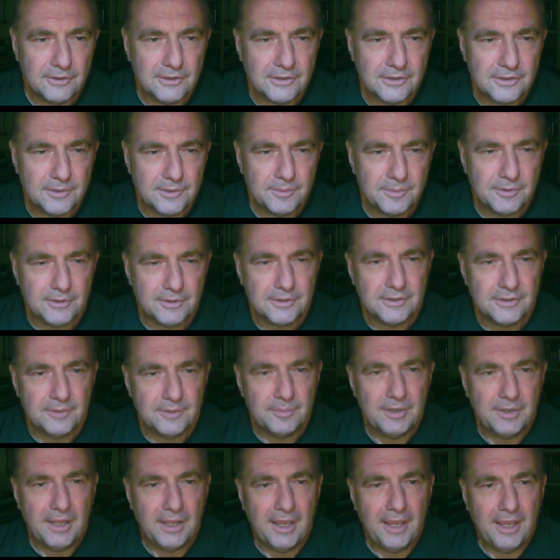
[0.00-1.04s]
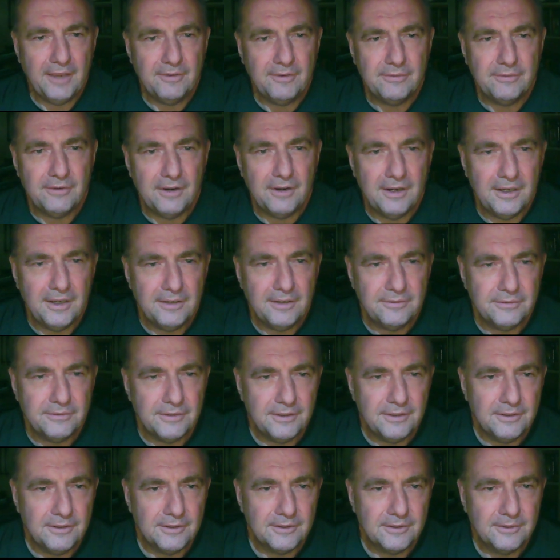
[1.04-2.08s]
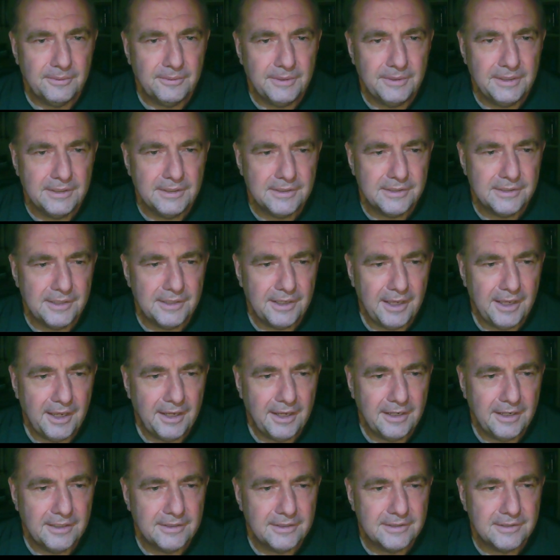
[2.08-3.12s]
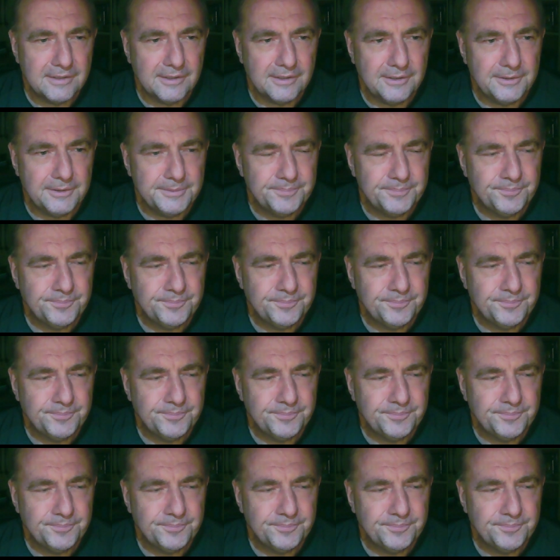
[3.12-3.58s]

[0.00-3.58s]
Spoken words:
supposed to play a5 and not queen c8, so